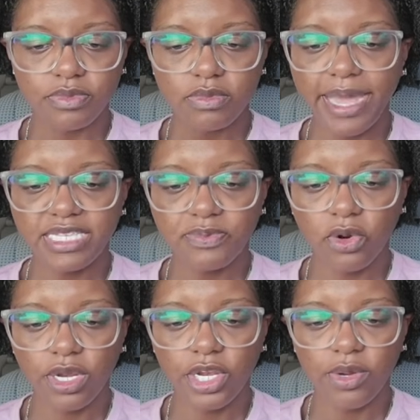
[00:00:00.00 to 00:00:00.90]

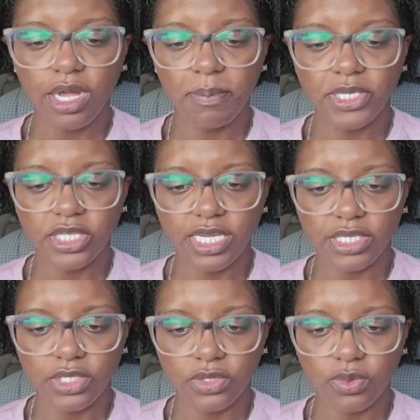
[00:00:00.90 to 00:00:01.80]
Passport, you know what? I'll budget
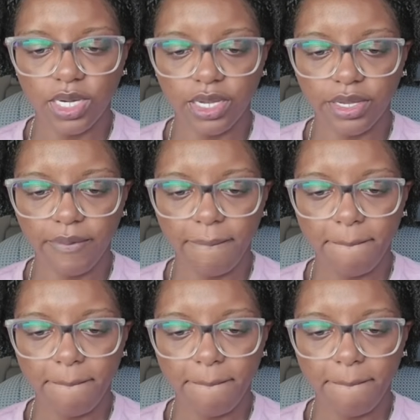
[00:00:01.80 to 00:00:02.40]
that too. Why not?